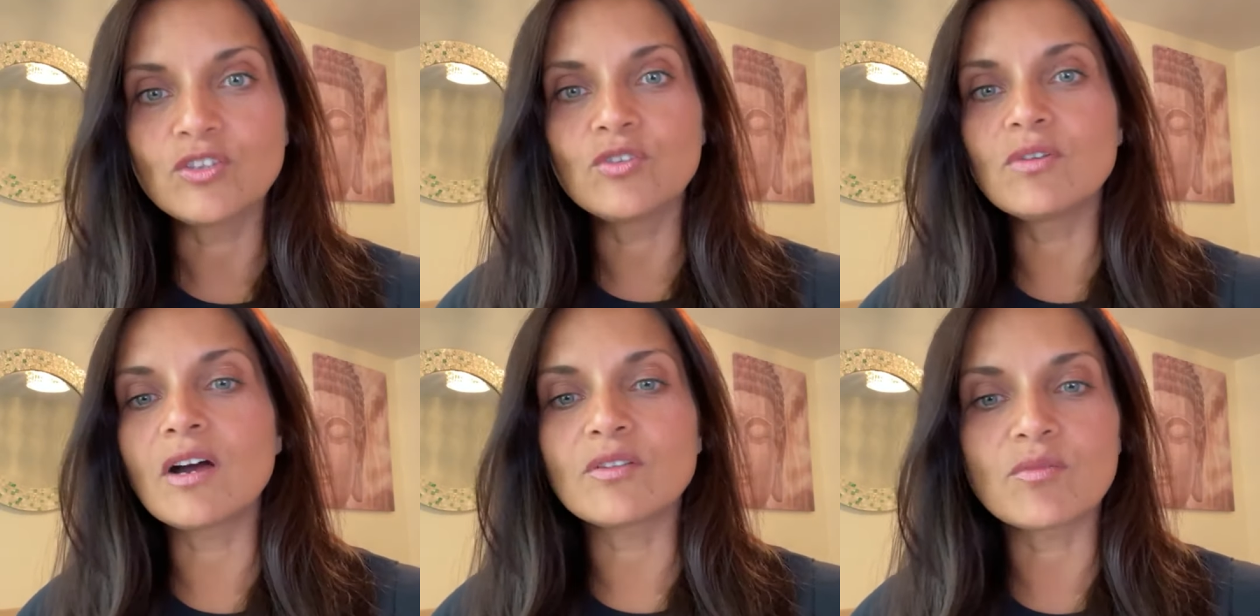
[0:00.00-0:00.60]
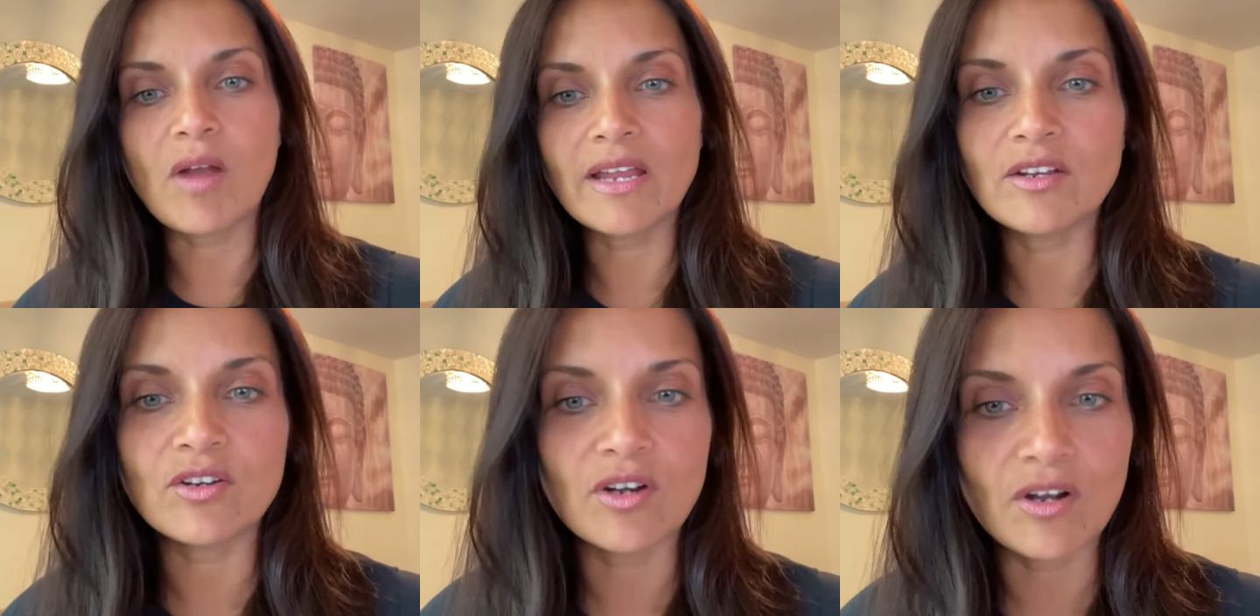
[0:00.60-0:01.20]
You are the
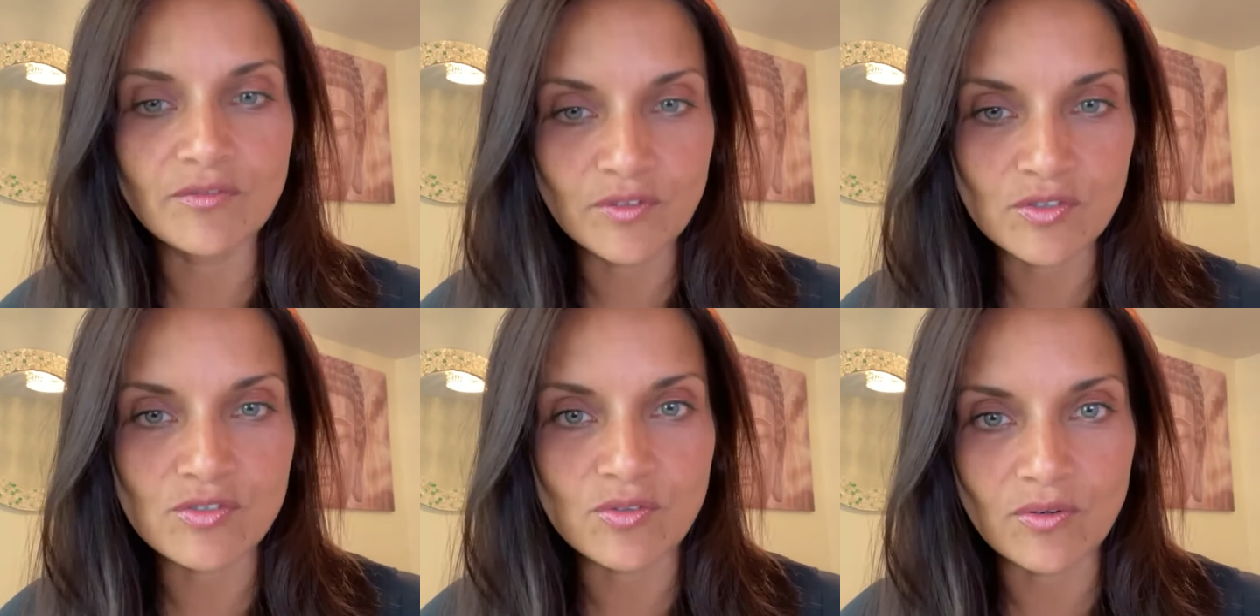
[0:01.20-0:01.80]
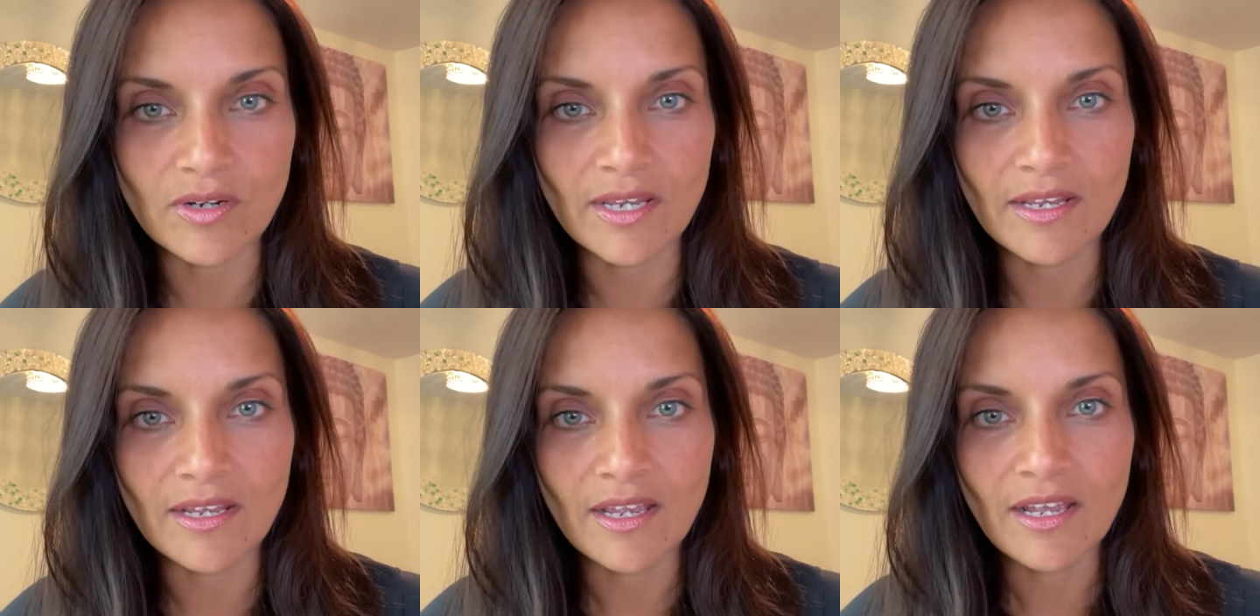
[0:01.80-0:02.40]
writer of your story.